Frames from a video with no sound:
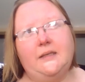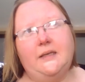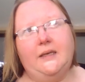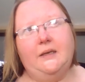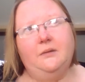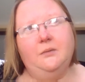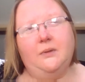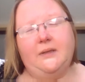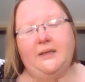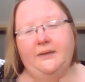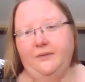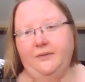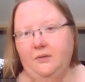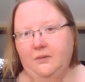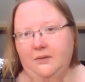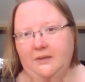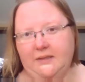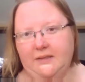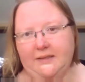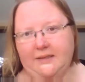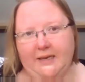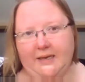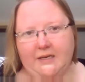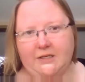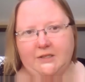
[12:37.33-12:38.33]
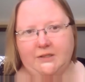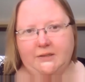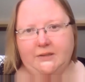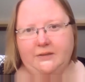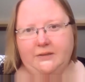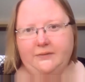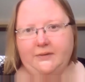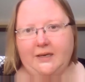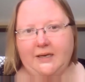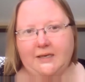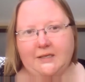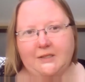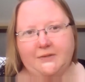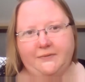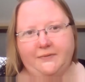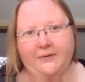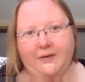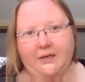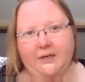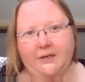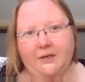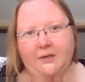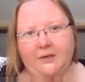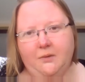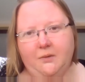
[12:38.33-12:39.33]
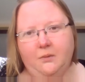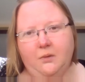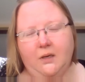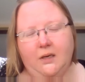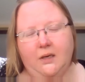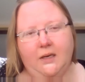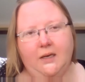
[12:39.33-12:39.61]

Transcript: it will give you an indication of cash flow,